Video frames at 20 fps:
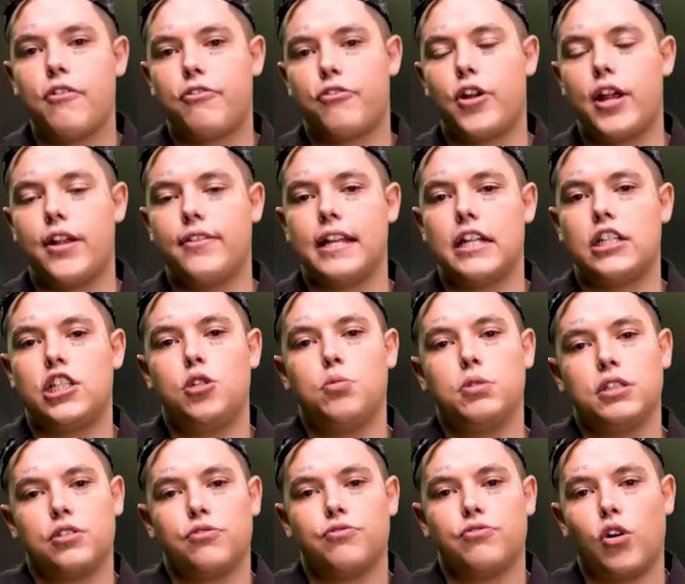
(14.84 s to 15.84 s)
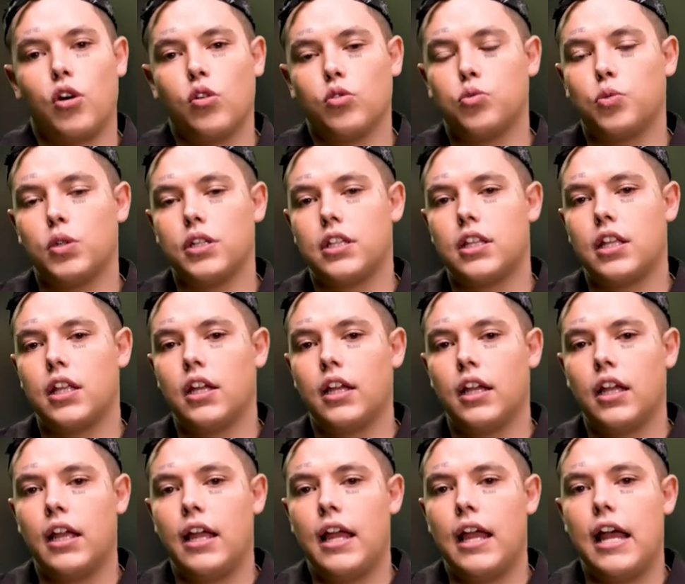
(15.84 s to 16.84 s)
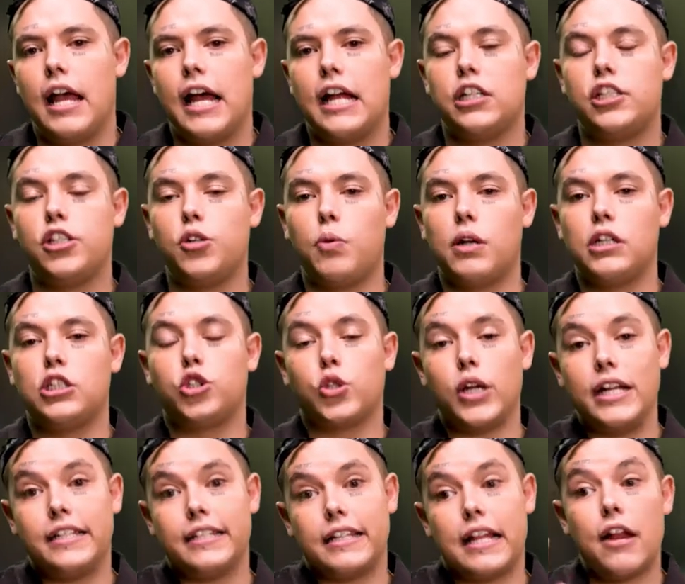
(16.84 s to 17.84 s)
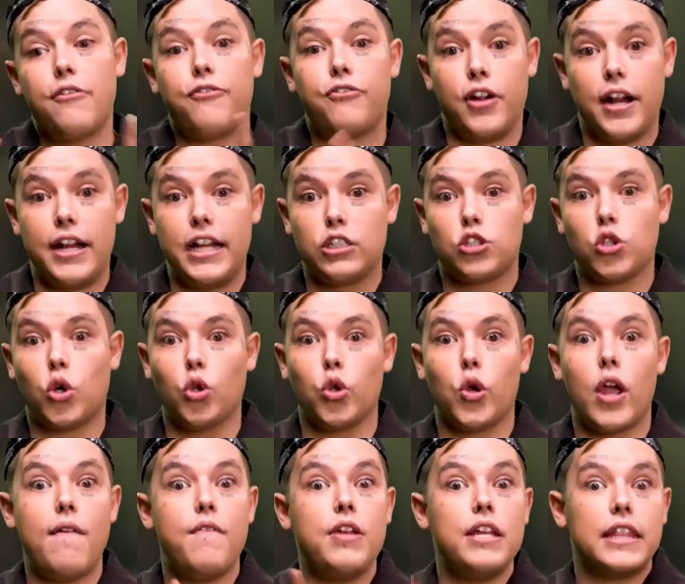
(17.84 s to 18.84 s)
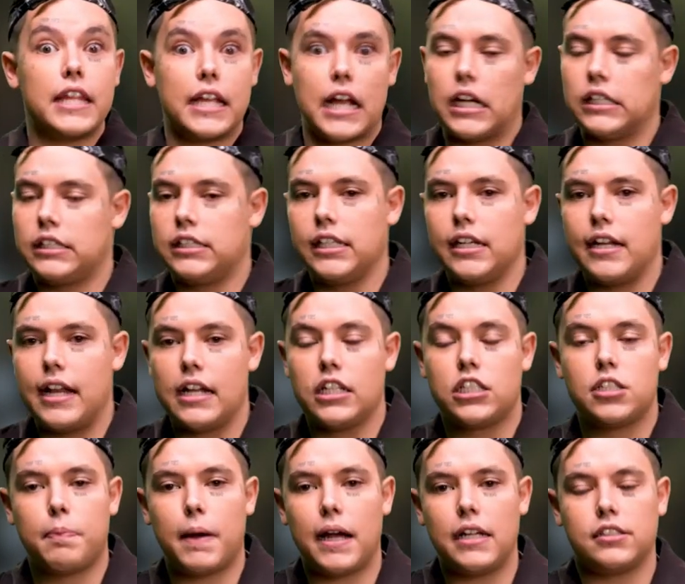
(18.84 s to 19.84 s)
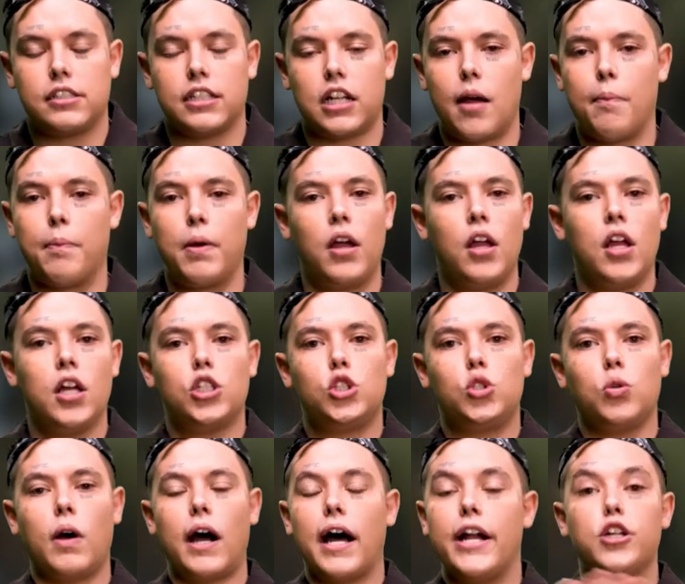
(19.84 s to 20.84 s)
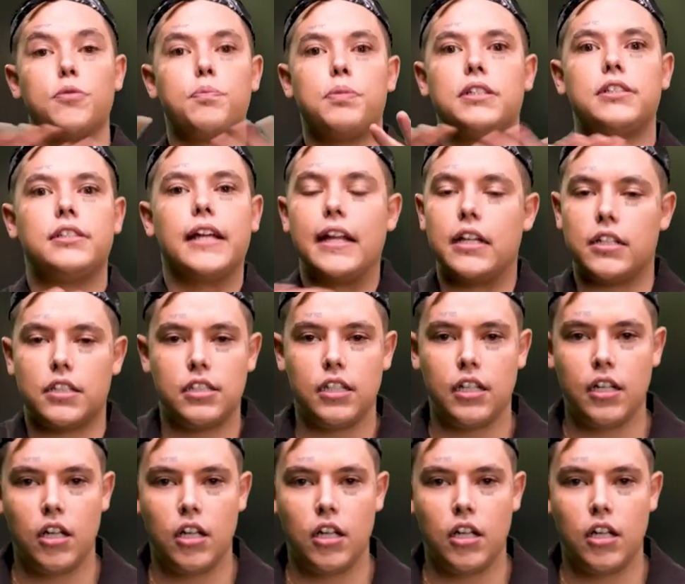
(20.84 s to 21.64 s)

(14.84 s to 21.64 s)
friend that she was involved with, and she went straight to that friend and told her everything I said and spiced it up to 100%.